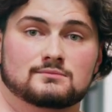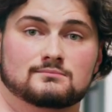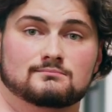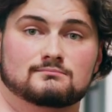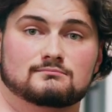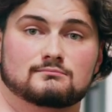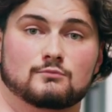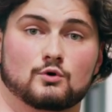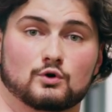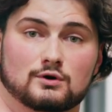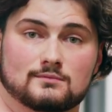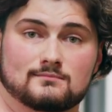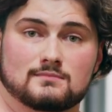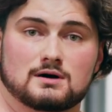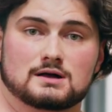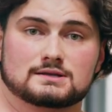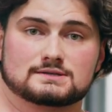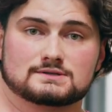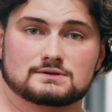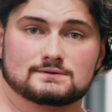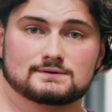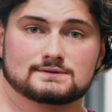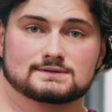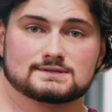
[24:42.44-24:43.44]
more
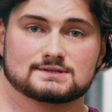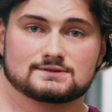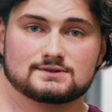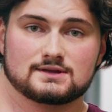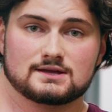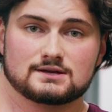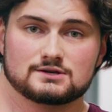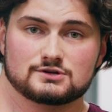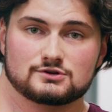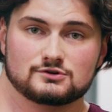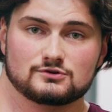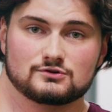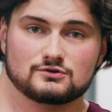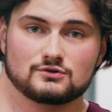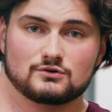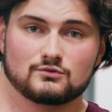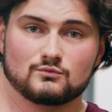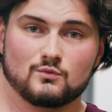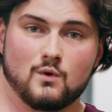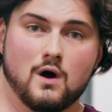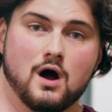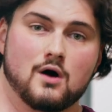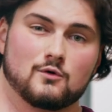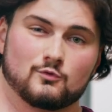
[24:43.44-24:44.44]
muscles than you
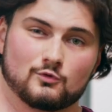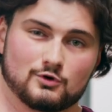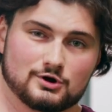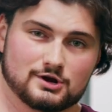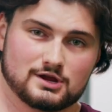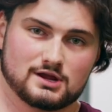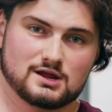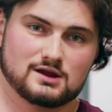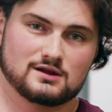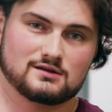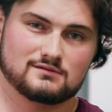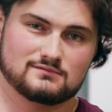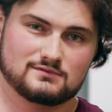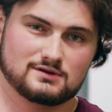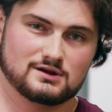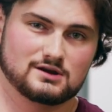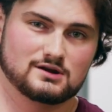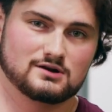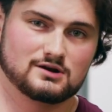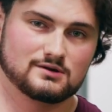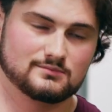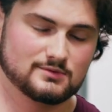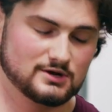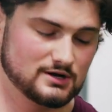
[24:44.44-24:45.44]
want working. You
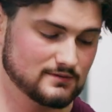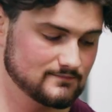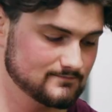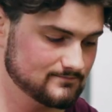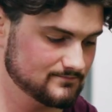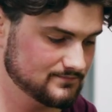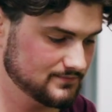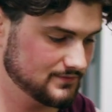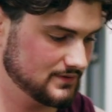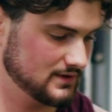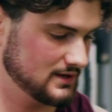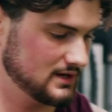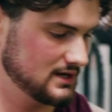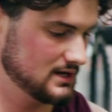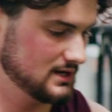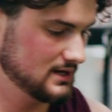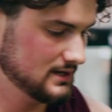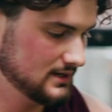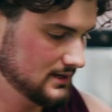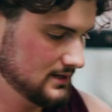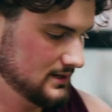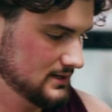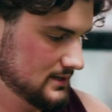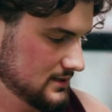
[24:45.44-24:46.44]
know what I mean?
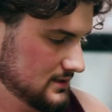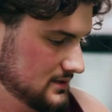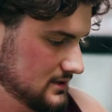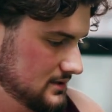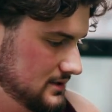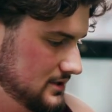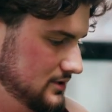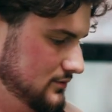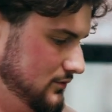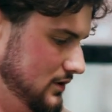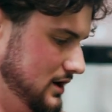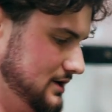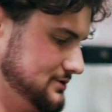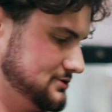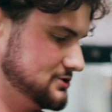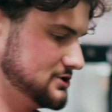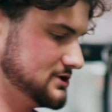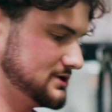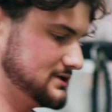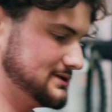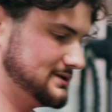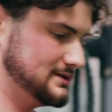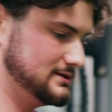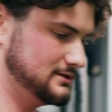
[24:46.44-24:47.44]
You want
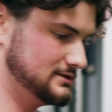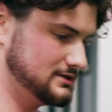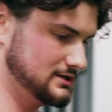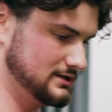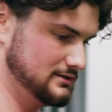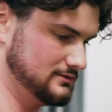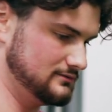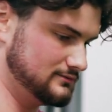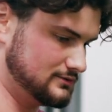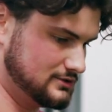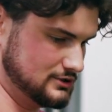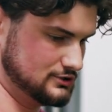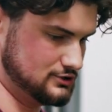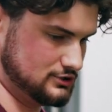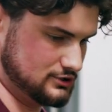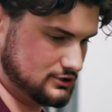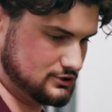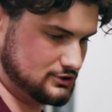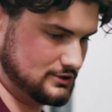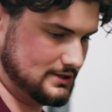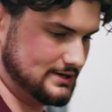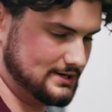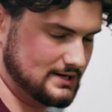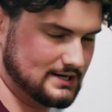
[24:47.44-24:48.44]
just to
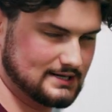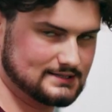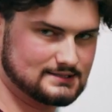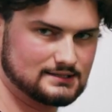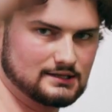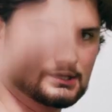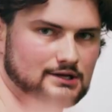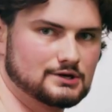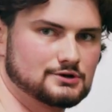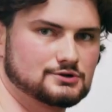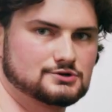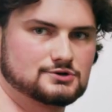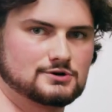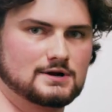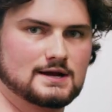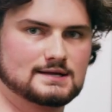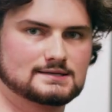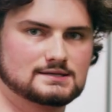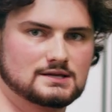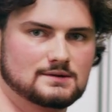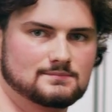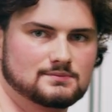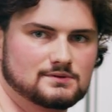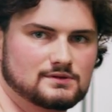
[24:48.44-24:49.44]
just try and isolate your
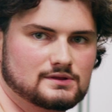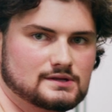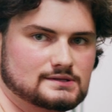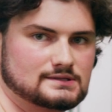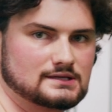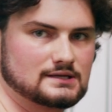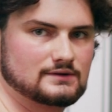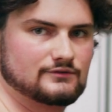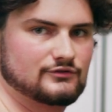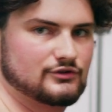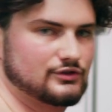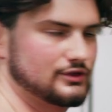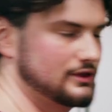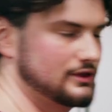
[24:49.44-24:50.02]
tricep in this given